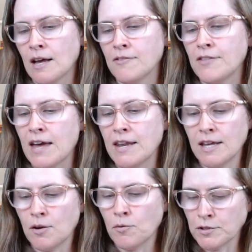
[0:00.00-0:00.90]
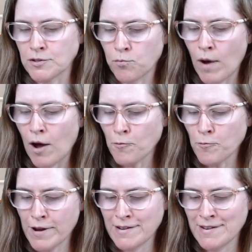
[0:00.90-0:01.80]
that it was well
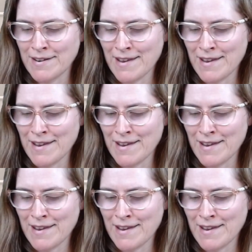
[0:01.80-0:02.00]
written,